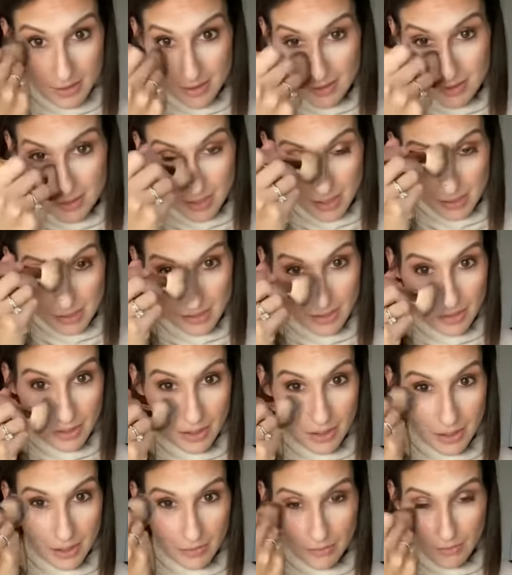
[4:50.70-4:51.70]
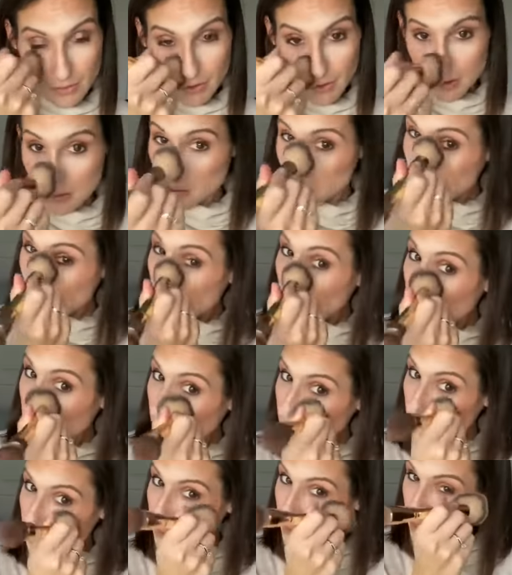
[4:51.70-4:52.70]
dust it off.
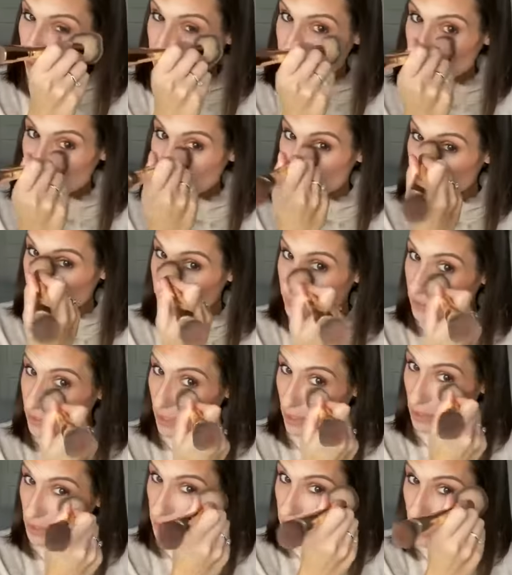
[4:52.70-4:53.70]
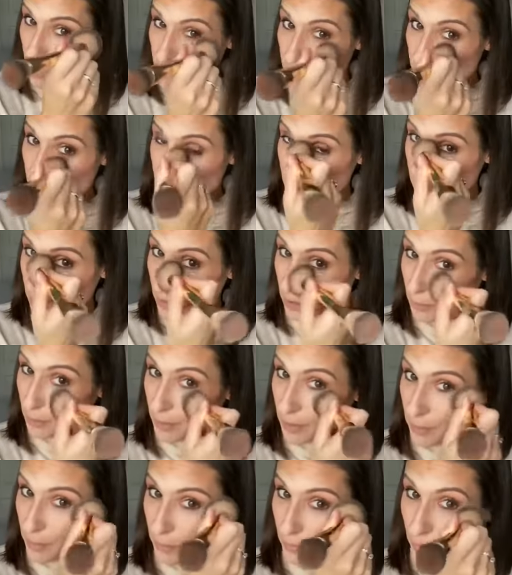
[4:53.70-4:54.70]
And like I said, this vanilla dust is a little
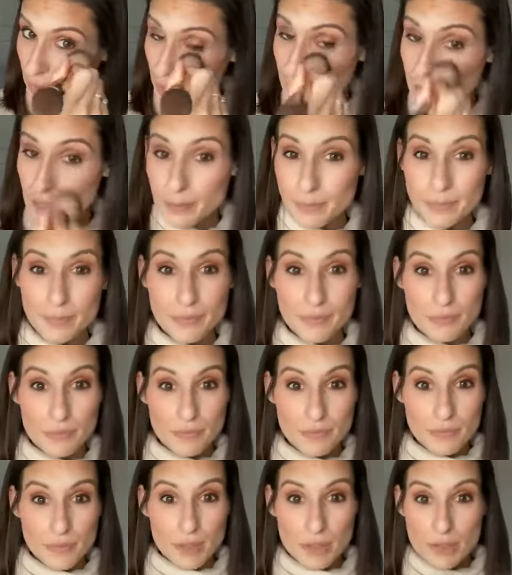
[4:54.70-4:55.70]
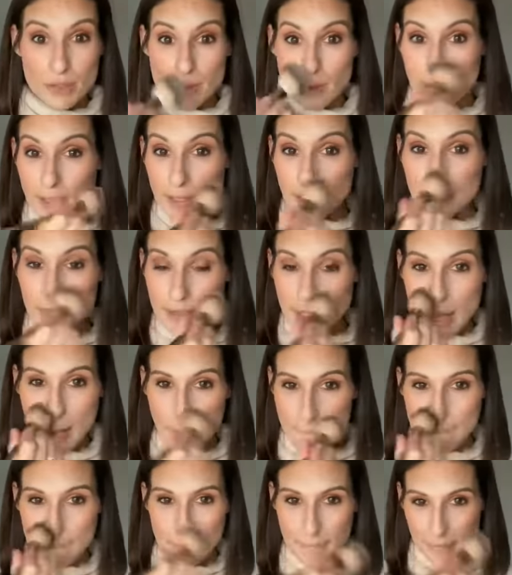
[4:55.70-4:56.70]
bit bright, so it gives that
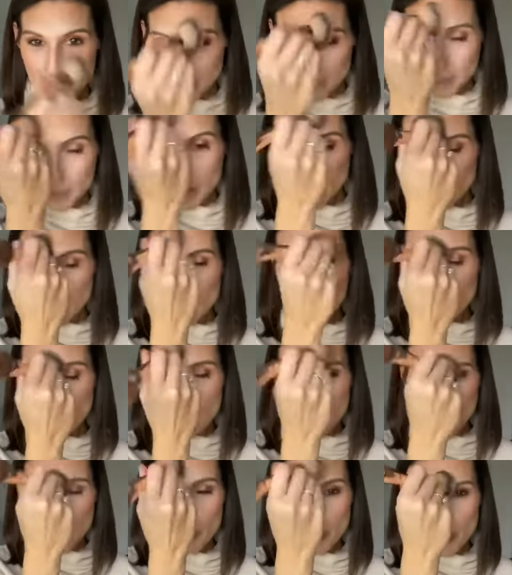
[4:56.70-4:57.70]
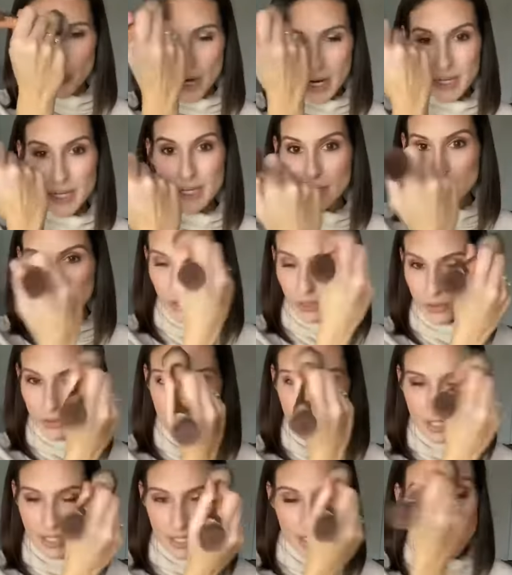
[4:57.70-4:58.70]
a brightening
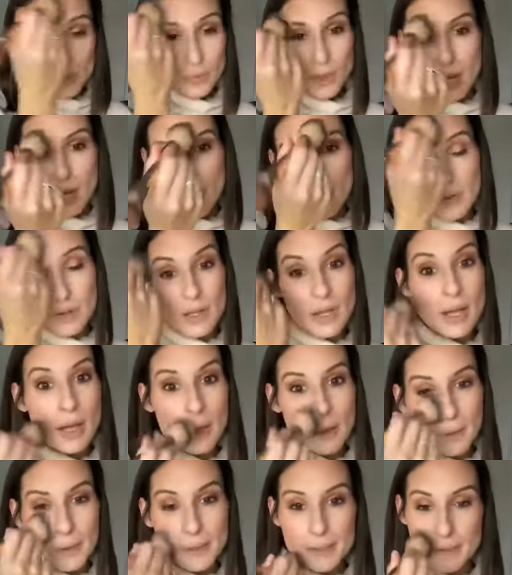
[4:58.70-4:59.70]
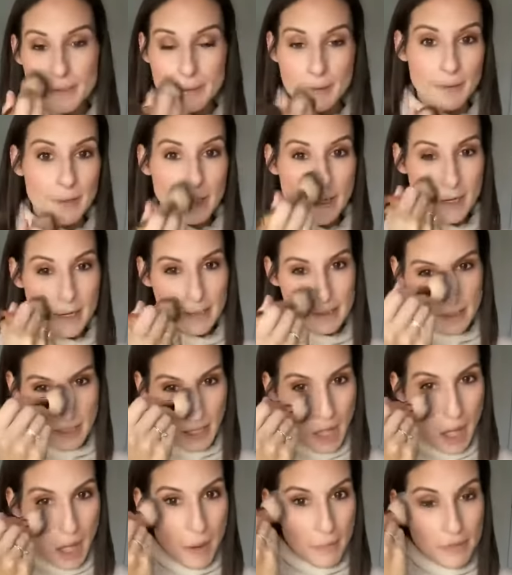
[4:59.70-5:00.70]
illusion as well, which is really nice.
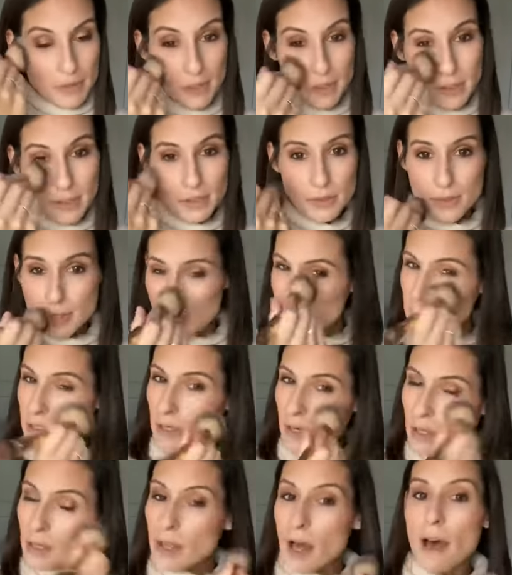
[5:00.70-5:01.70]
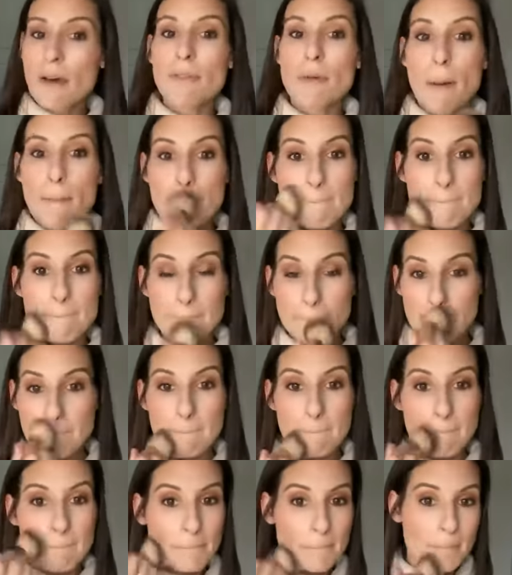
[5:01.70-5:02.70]
So then you dust it all off.
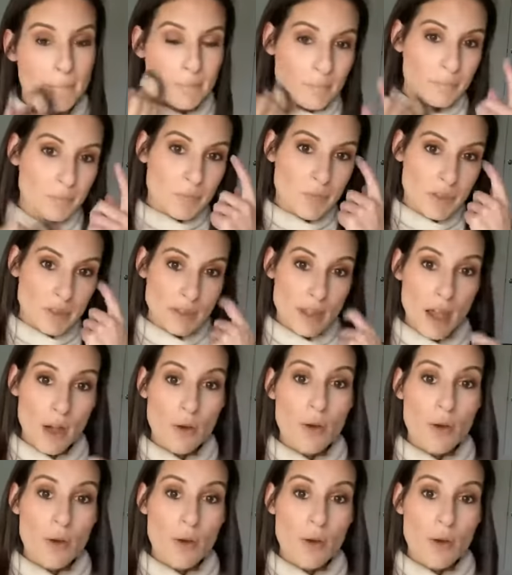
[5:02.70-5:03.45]
Now,